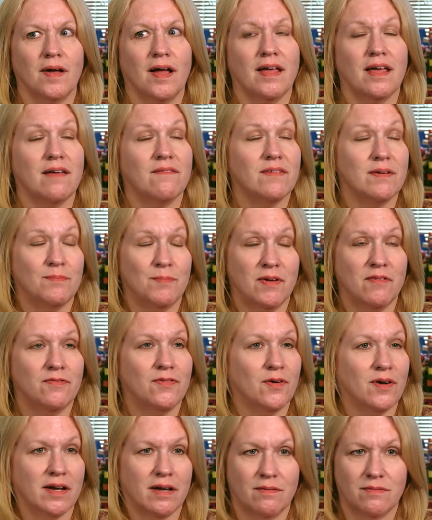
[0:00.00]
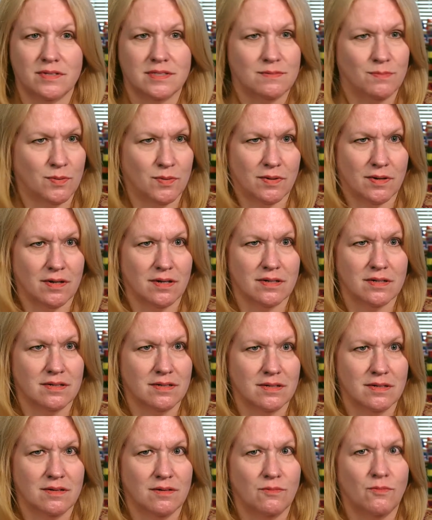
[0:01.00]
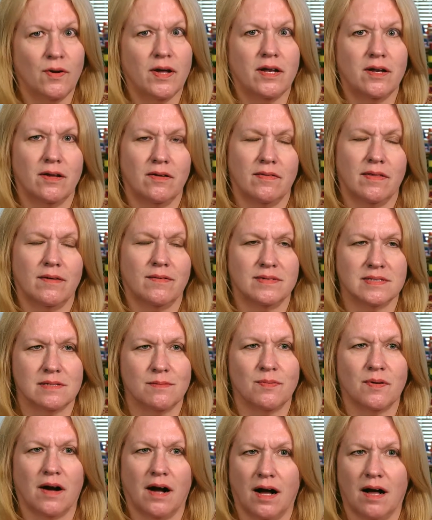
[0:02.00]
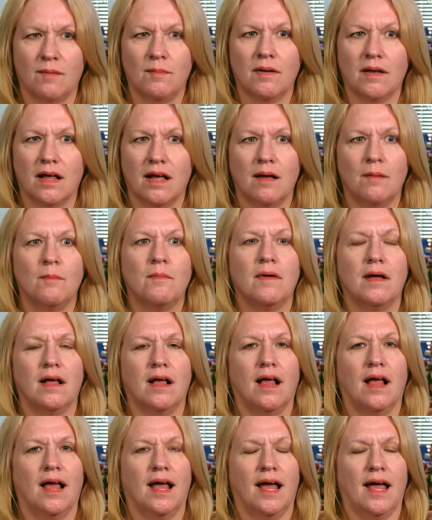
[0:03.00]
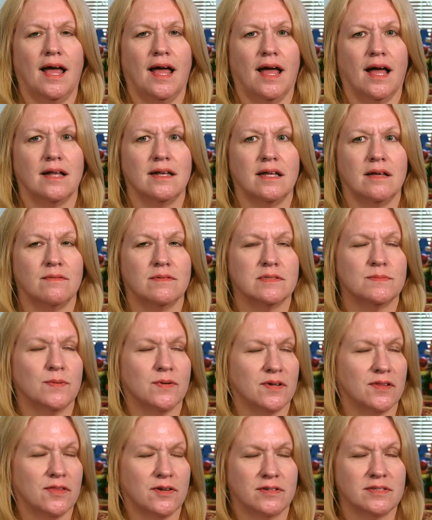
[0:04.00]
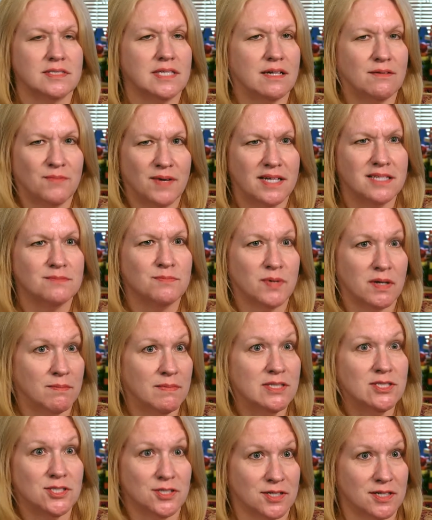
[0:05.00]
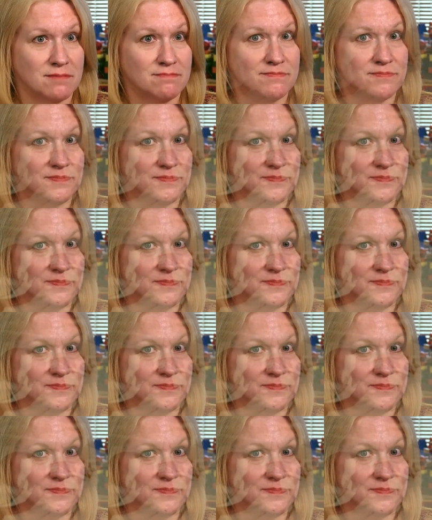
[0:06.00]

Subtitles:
Even before he was born, we knew there was a problem, and he was born 13 weeks premature,